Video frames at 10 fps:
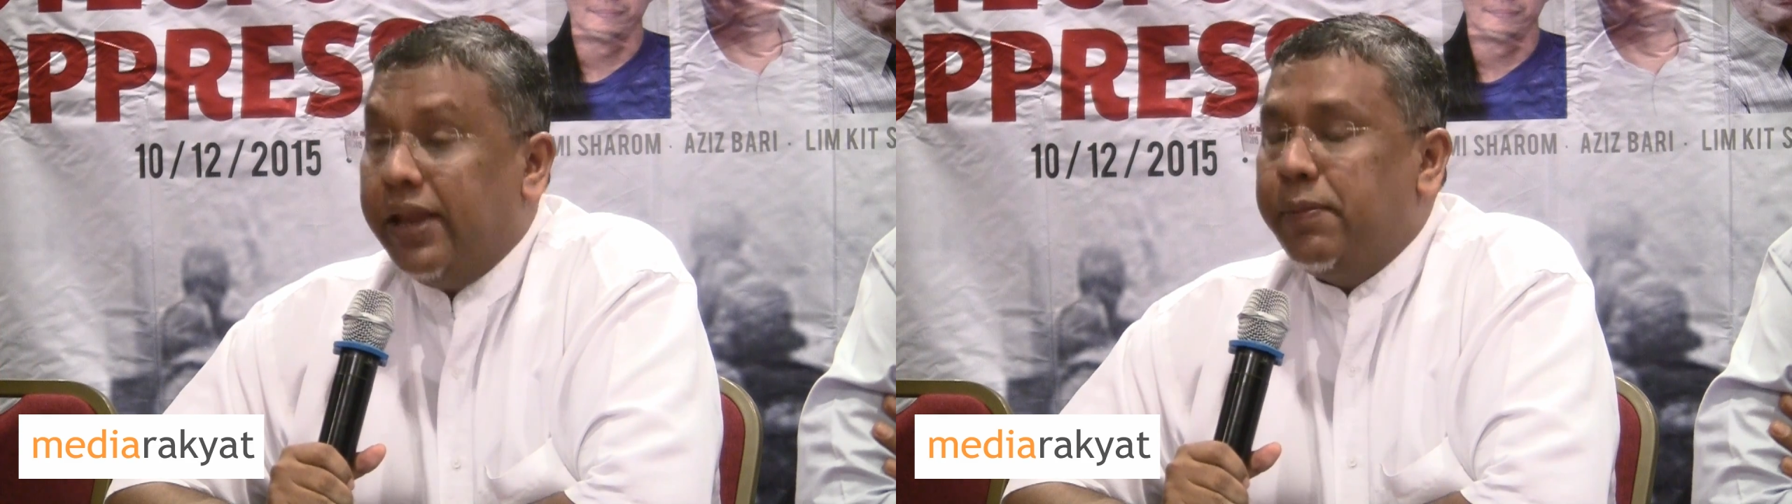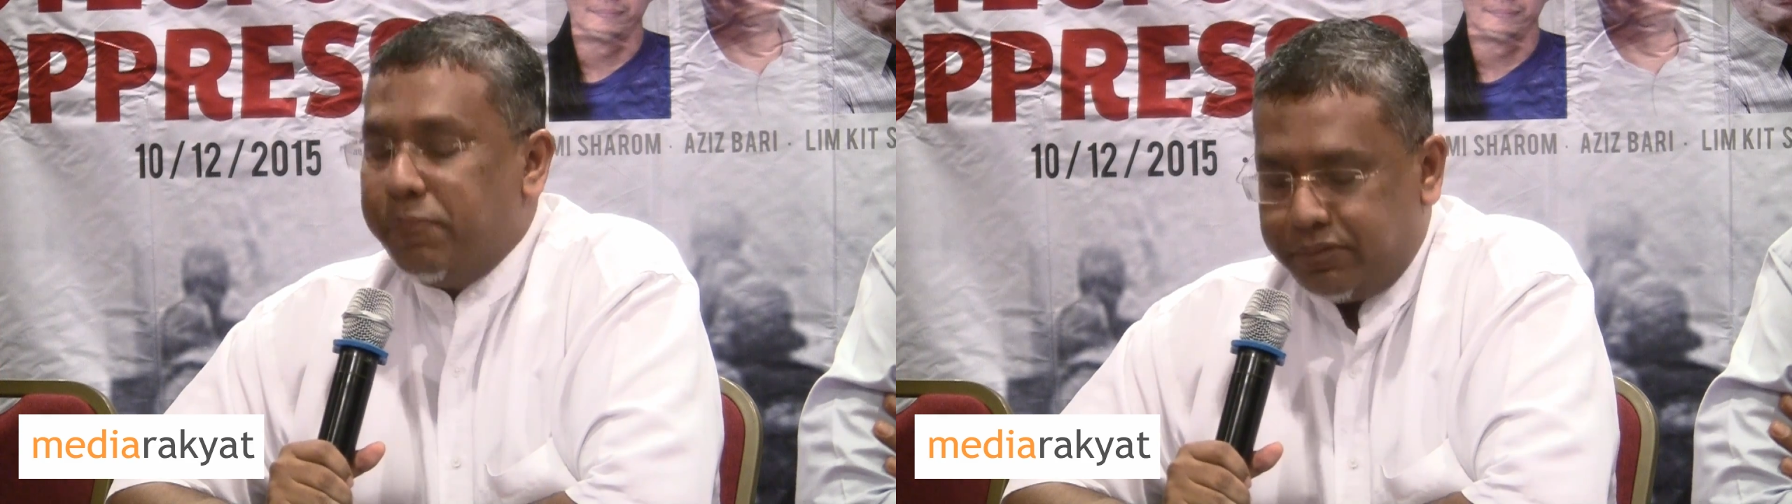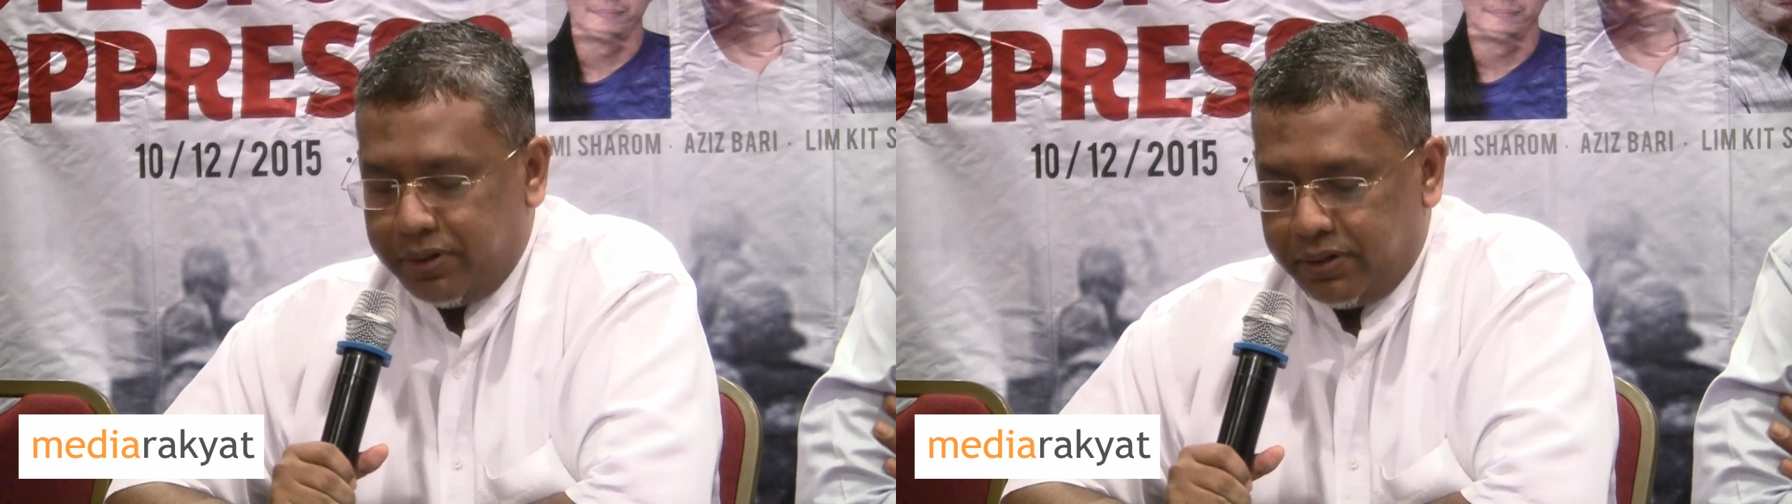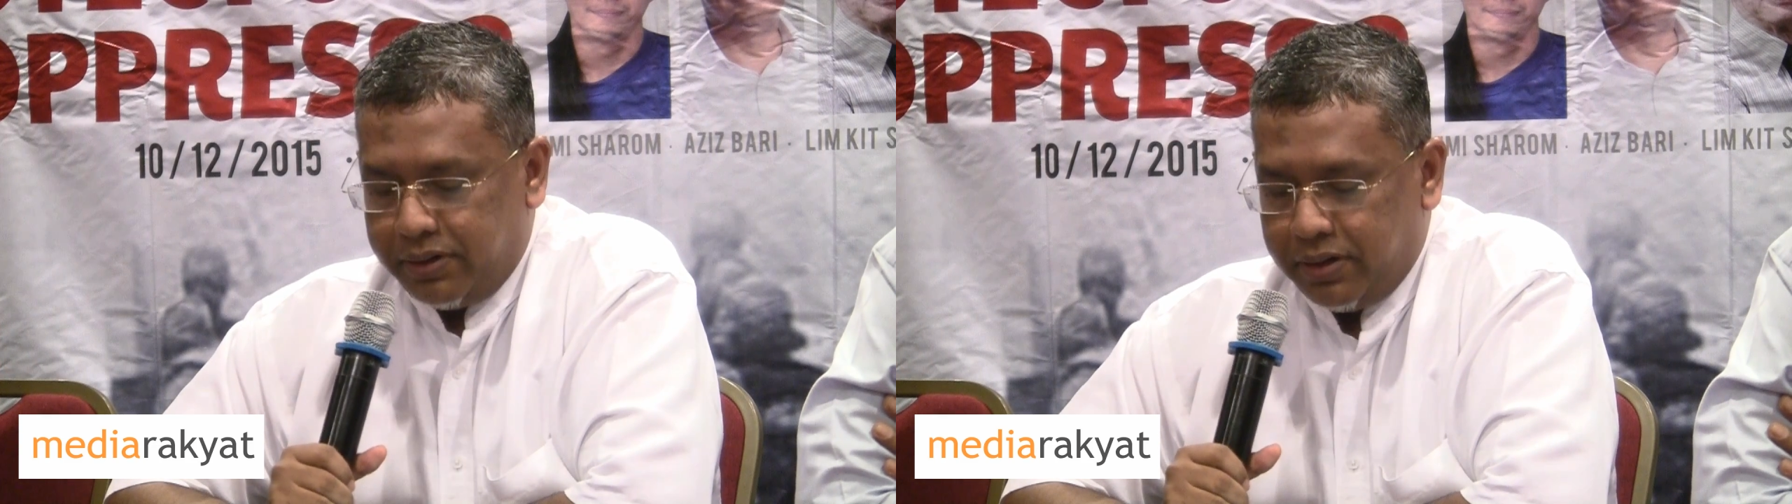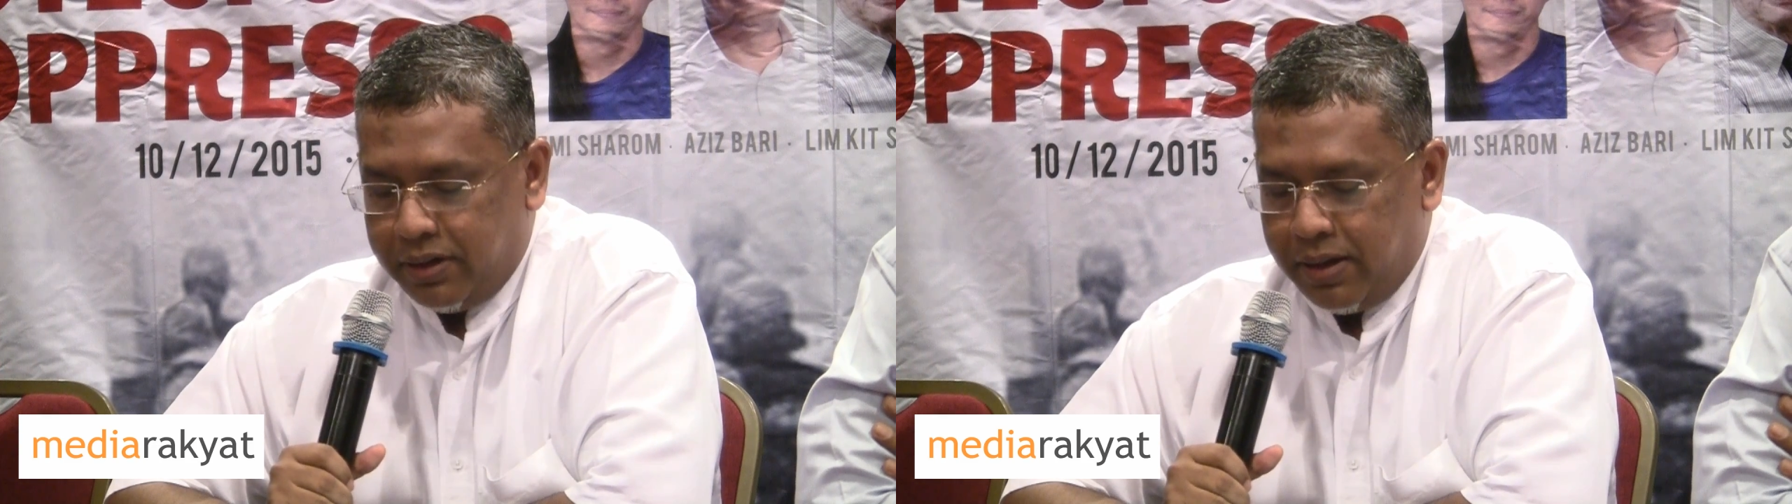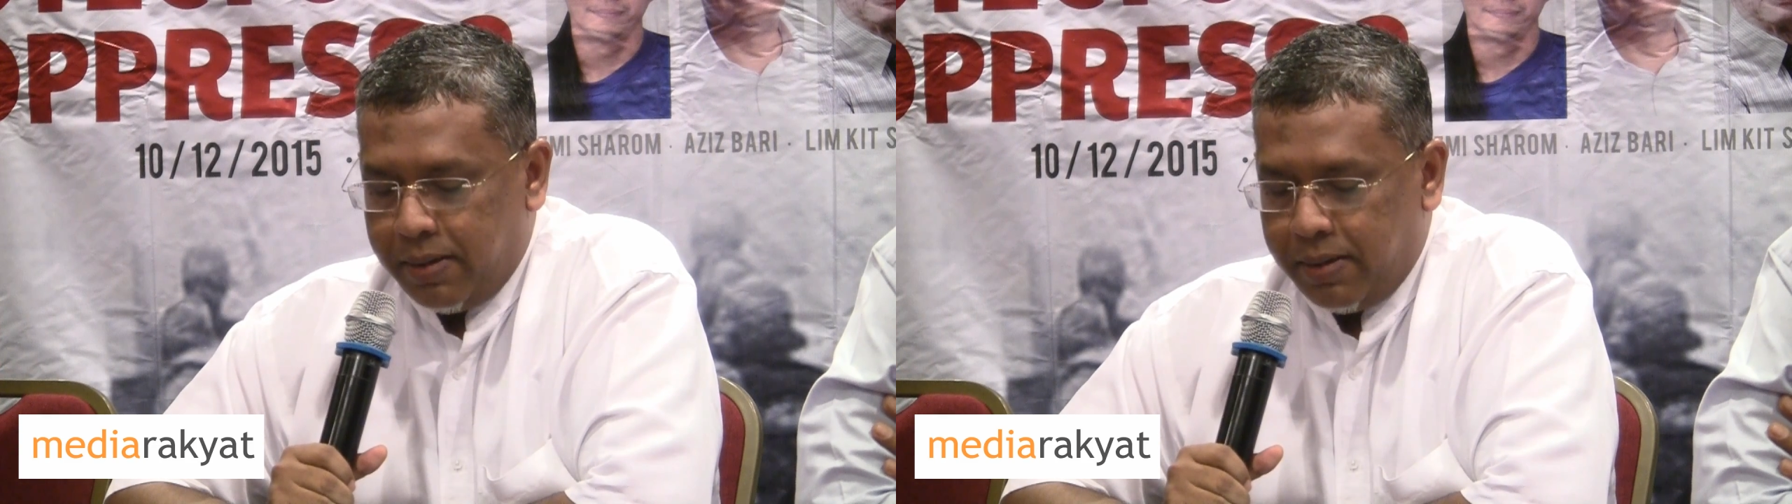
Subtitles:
any person,